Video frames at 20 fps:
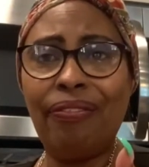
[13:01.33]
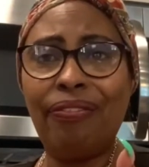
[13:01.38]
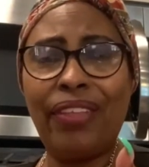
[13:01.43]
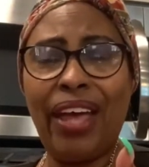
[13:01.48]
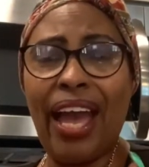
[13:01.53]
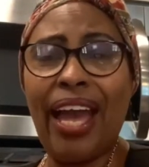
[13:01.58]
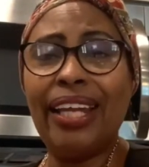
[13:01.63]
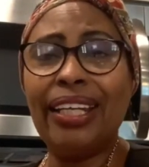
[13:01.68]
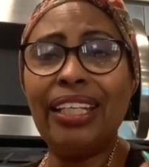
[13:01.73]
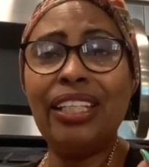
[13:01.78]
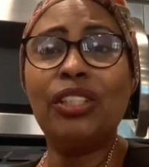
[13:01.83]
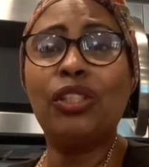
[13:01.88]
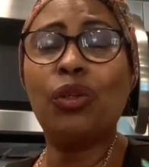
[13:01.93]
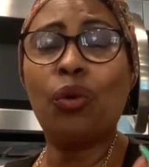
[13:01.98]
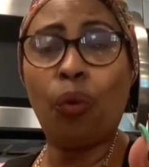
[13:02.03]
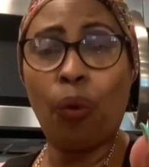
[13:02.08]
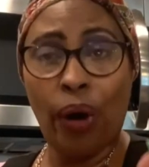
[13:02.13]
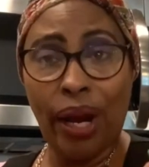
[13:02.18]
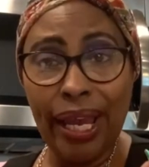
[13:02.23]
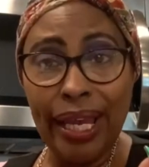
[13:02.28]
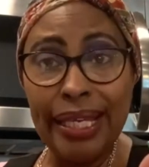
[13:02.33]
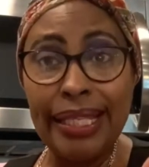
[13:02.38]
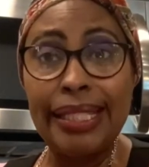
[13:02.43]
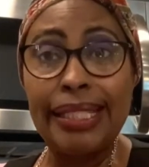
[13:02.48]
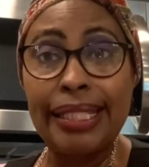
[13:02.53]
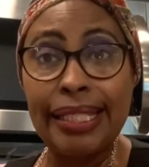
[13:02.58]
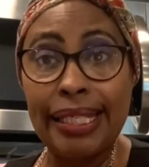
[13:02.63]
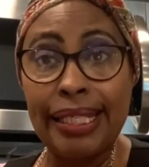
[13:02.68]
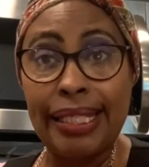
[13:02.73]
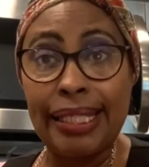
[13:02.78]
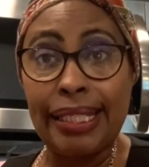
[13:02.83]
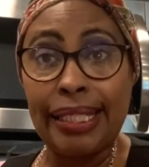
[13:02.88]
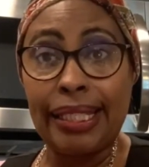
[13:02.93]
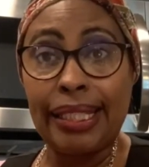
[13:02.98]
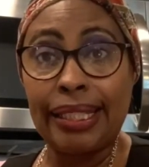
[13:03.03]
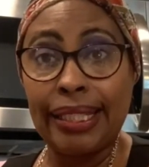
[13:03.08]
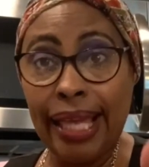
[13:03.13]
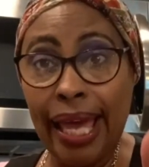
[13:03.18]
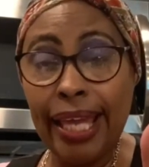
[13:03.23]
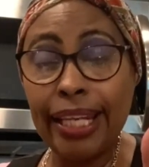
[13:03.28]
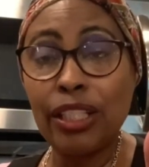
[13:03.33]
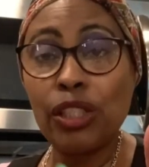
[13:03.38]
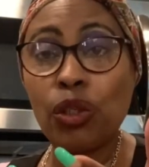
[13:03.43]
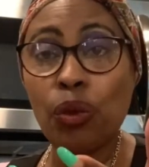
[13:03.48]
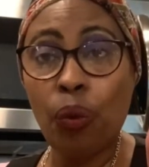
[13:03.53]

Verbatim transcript: that is crazy. That is